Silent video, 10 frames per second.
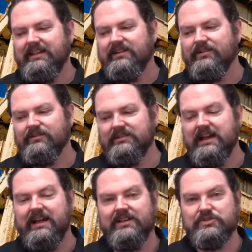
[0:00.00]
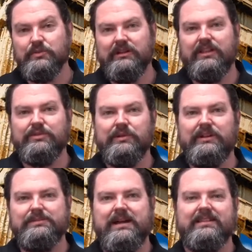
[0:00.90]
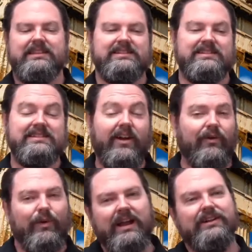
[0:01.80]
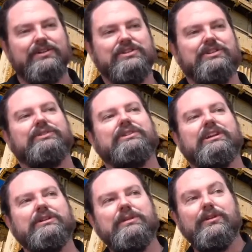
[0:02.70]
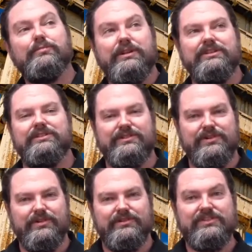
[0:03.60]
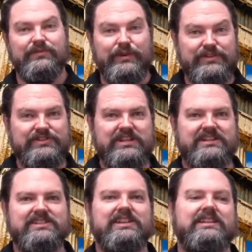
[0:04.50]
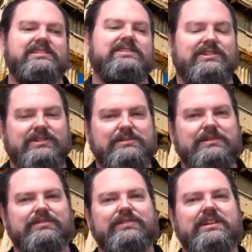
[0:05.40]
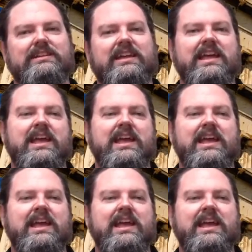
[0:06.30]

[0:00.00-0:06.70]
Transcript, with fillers: you know, Gaia is really thrilled about this because all right, her children are going to be her brother, her, her first six sons are going to be freed.